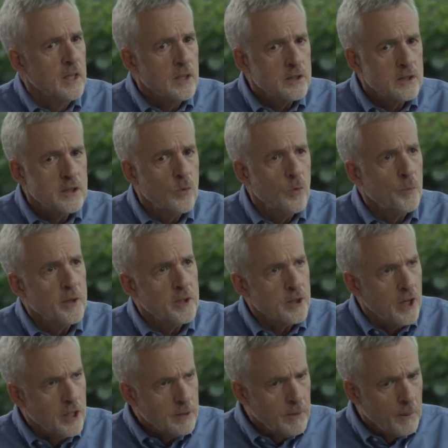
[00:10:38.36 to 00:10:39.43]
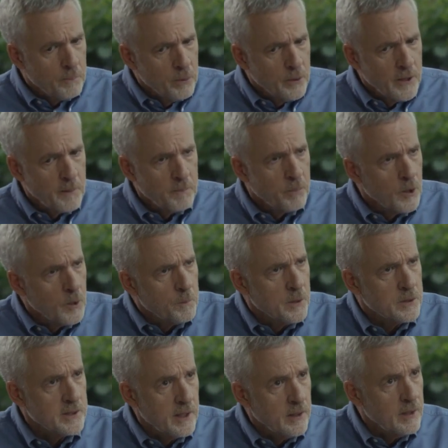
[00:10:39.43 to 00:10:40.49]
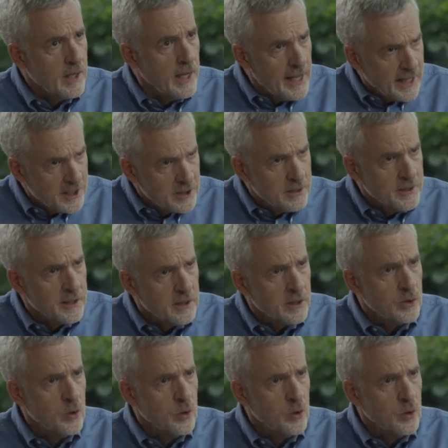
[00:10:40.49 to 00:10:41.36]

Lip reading: So when we talk about putting purpose actually at the